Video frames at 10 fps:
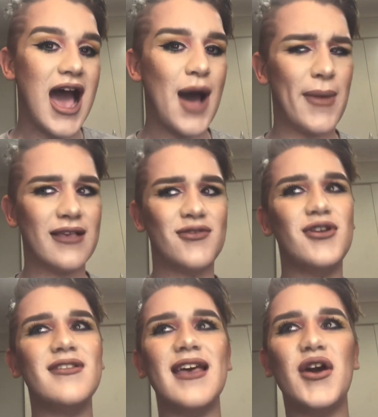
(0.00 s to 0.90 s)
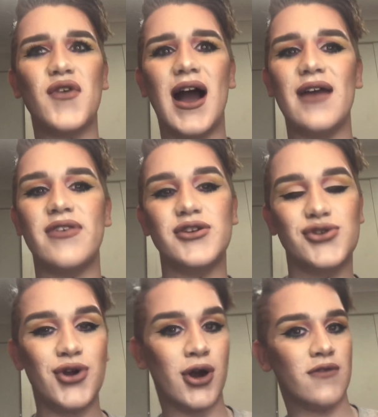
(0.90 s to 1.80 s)
As soon as they arrive, they
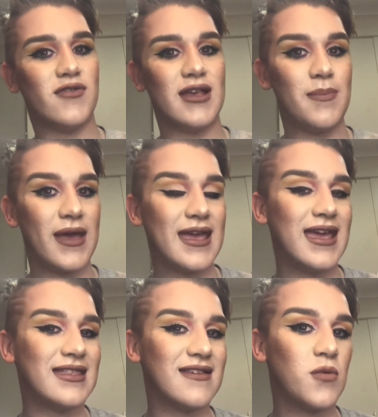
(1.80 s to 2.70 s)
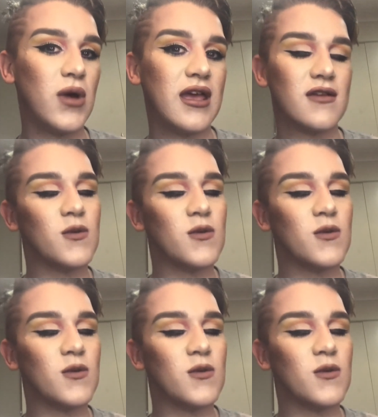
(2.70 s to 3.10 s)
should hopefully be here this week,